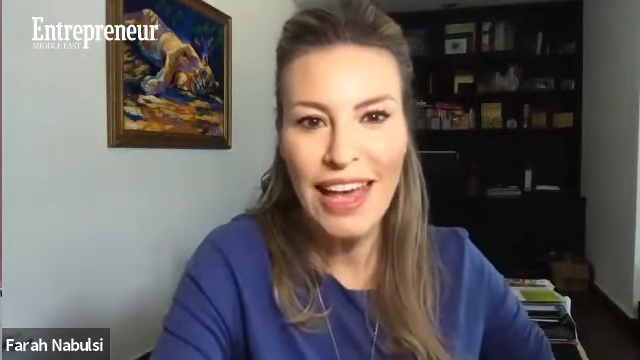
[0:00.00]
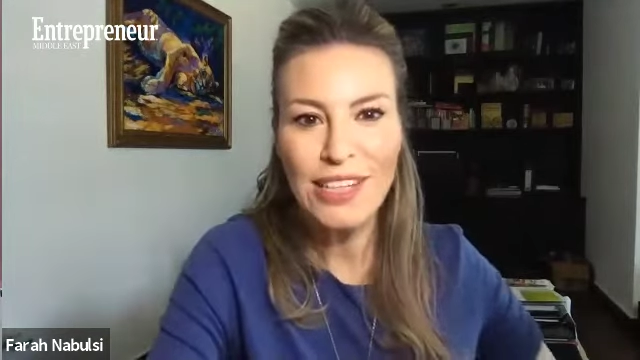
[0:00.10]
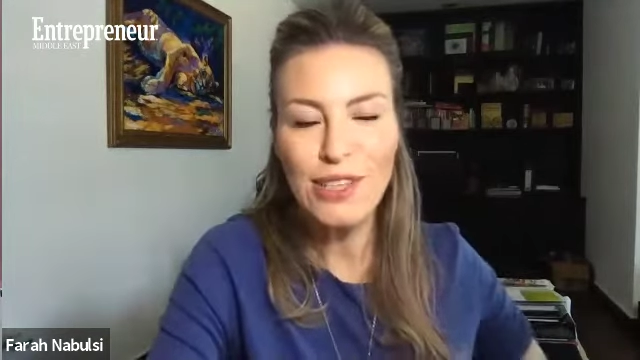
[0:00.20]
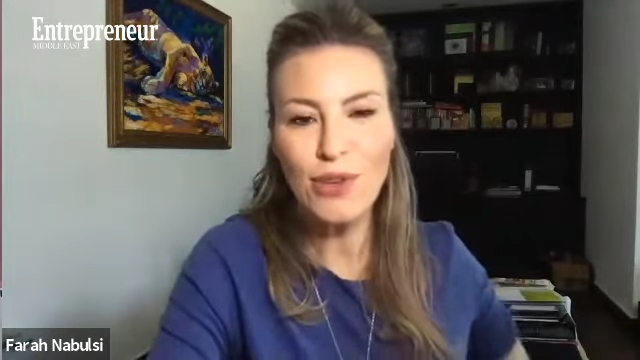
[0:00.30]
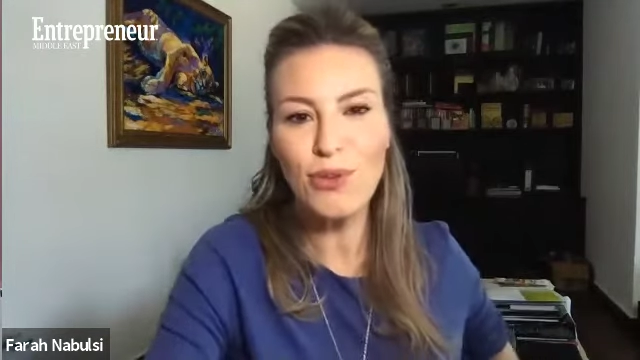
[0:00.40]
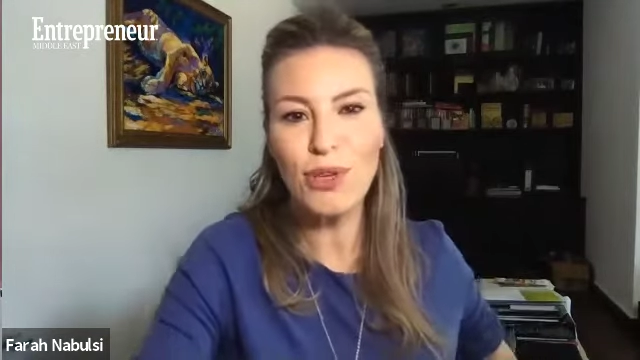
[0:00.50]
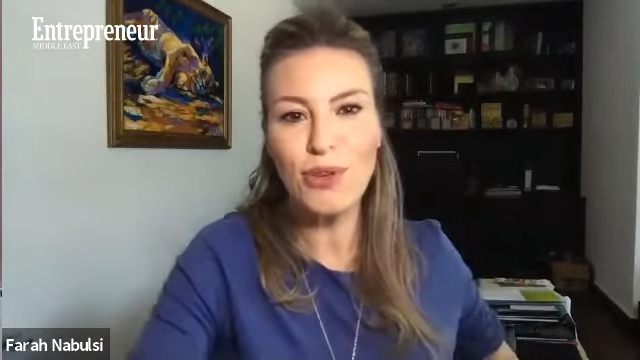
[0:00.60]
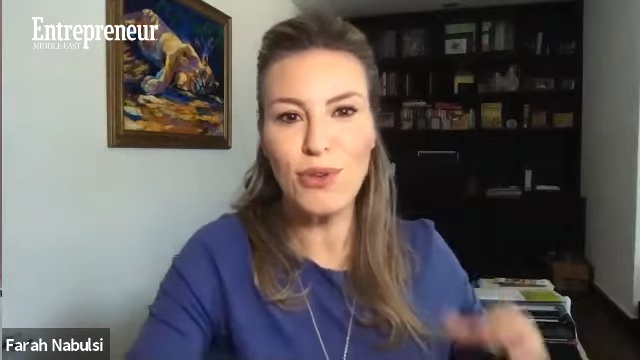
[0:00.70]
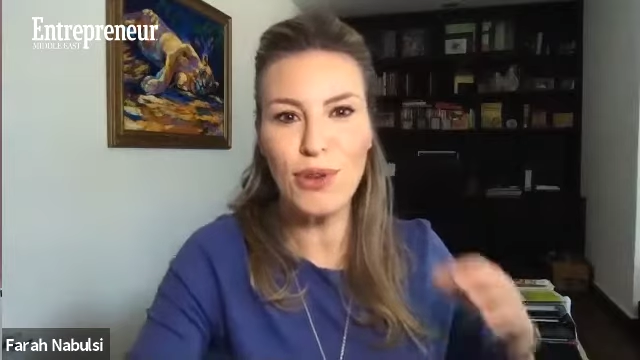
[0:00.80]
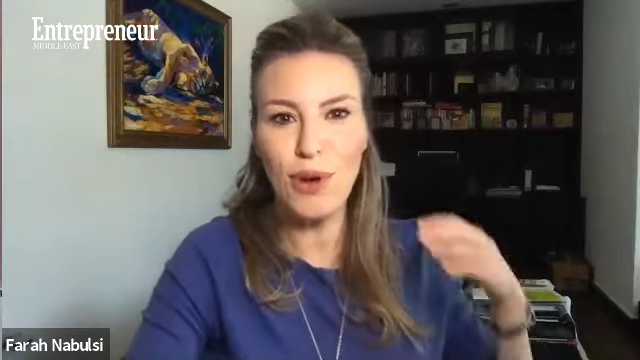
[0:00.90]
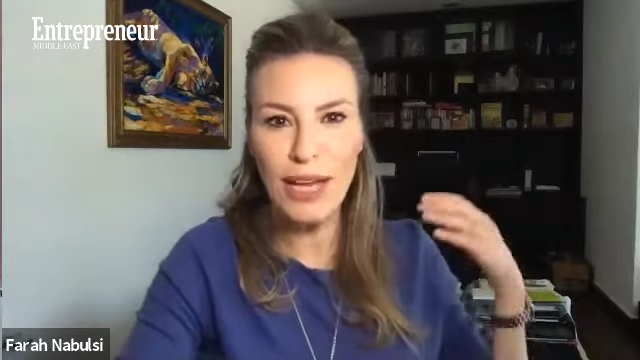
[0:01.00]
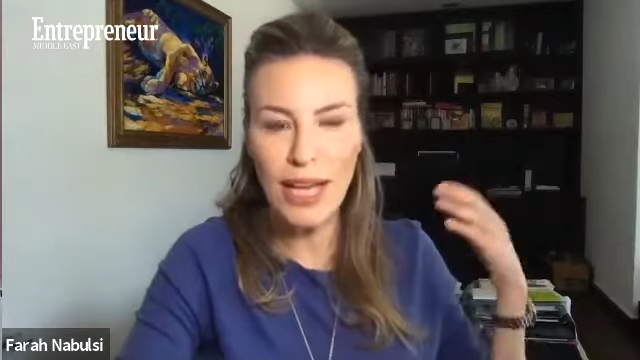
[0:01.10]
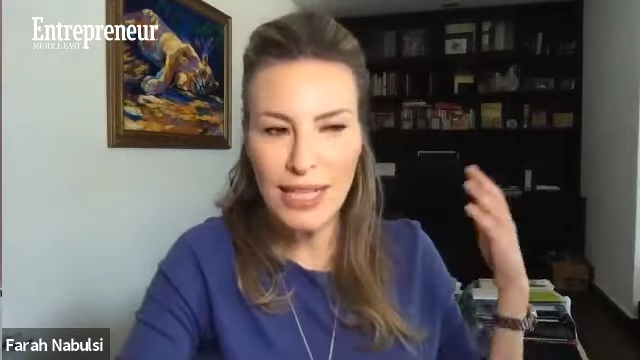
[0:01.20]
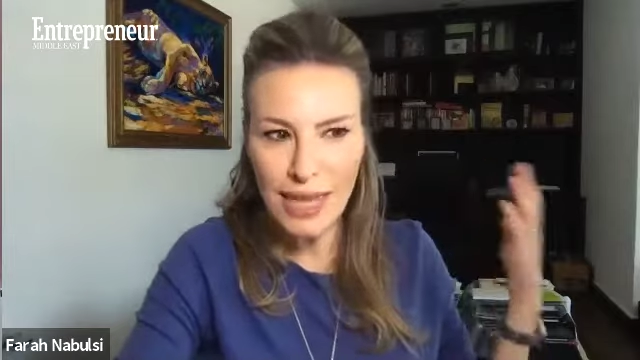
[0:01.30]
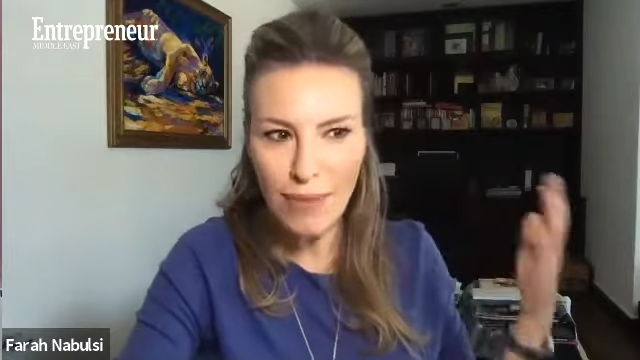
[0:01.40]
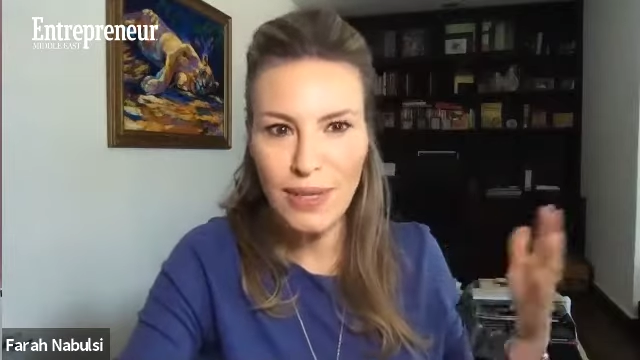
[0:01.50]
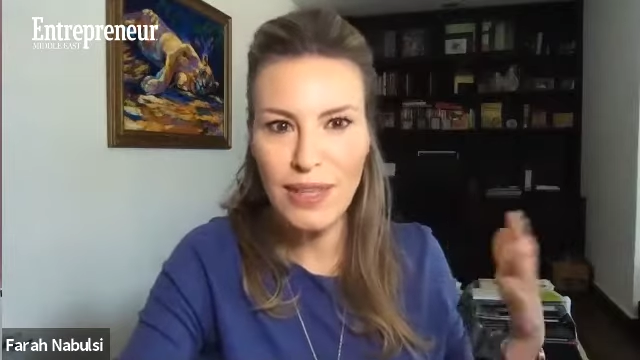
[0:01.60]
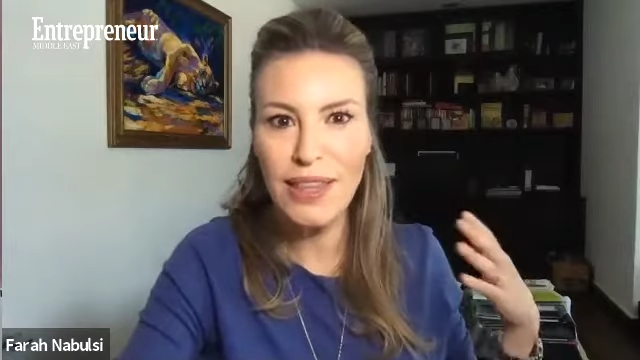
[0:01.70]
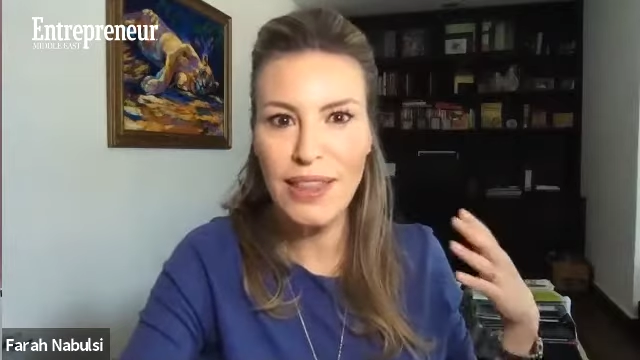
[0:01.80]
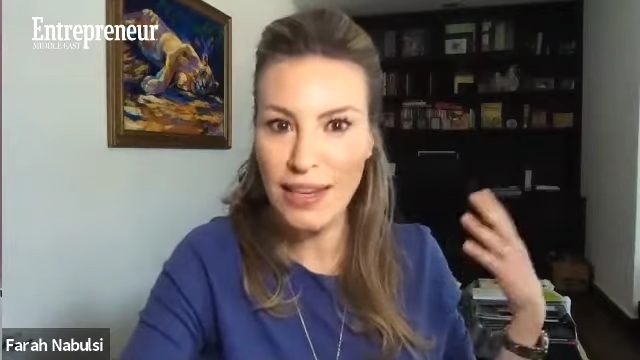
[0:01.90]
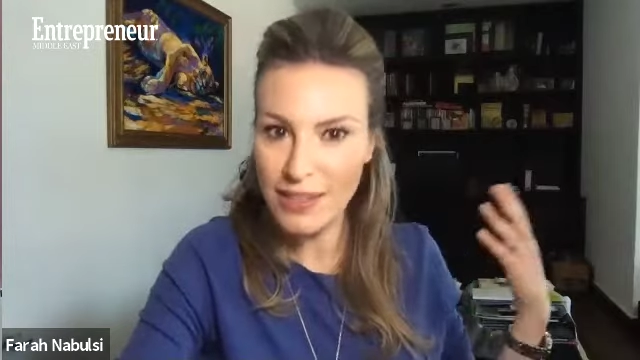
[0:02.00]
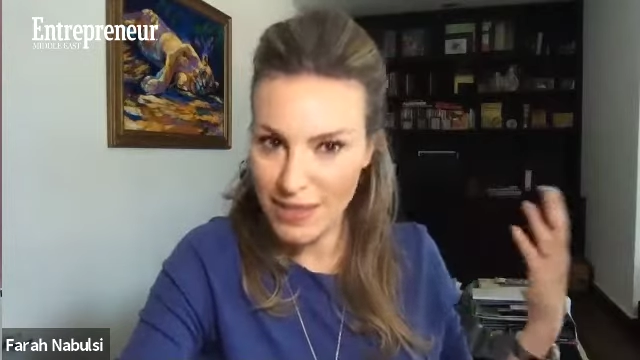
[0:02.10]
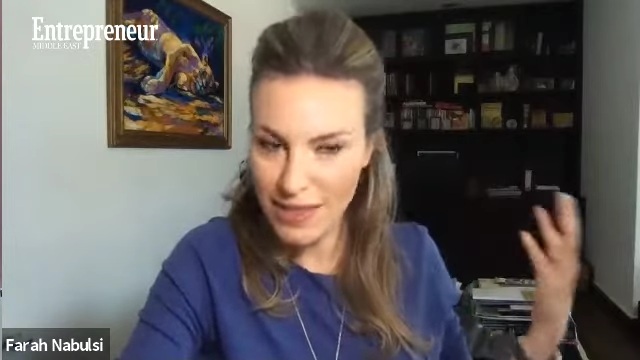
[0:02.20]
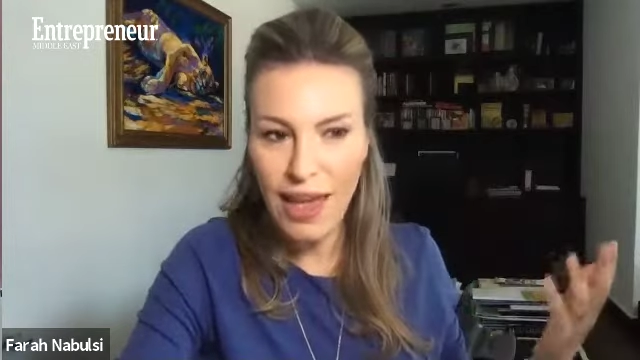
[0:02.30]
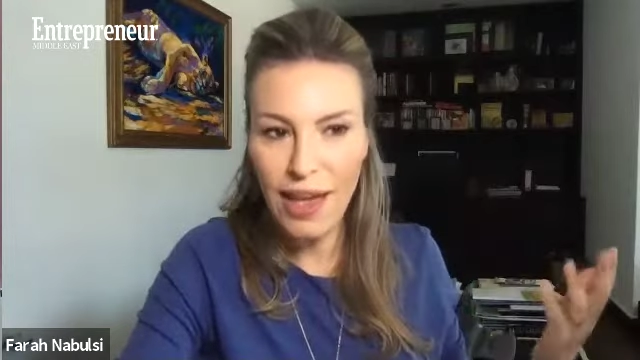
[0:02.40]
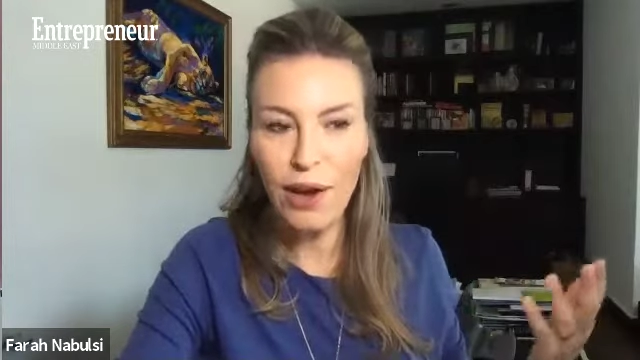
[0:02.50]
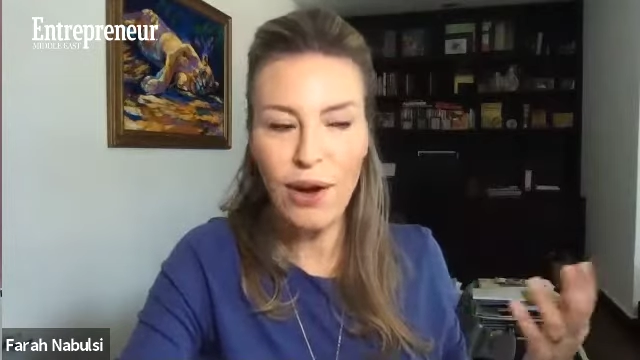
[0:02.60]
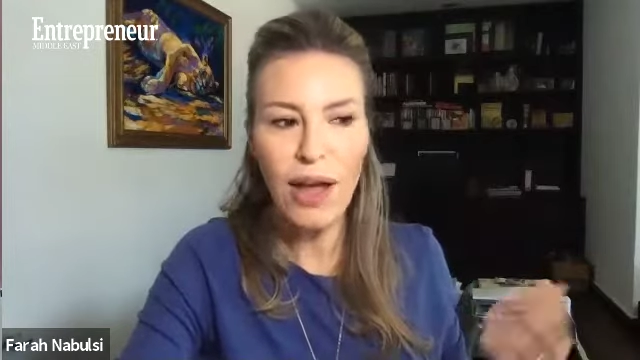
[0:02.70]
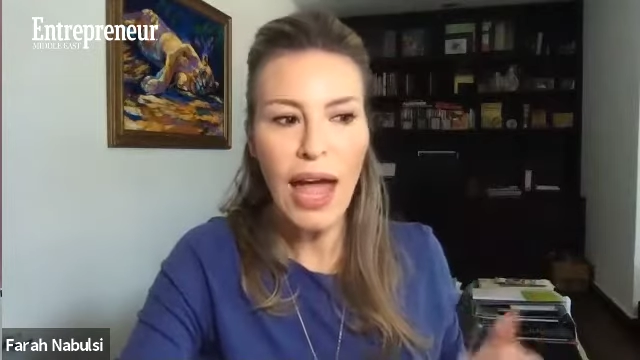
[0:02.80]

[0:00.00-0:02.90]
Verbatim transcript: So you know, accepting that that's there,